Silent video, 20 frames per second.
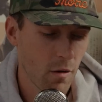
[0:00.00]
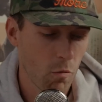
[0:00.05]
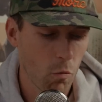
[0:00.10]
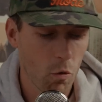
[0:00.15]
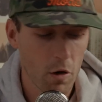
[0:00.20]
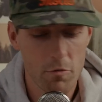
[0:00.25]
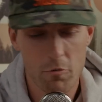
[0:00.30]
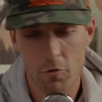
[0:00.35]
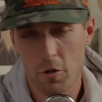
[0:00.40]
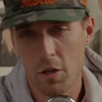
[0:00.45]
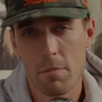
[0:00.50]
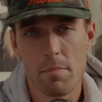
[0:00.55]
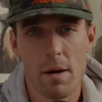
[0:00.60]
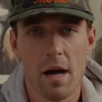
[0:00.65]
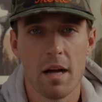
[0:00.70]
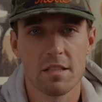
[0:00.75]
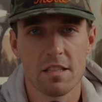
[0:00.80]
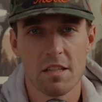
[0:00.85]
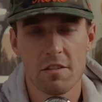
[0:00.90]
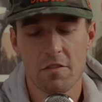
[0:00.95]
one really
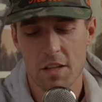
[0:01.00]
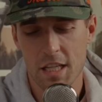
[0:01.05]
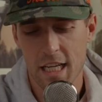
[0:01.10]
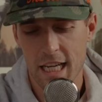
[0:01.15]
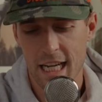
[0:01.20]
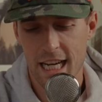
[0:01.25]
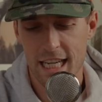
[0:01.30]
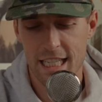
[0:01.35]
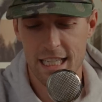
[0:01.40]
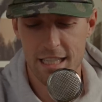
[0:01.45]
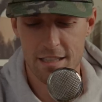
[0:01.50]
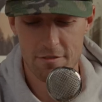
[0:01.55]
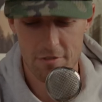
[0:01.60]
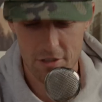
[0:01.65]
positive thing I can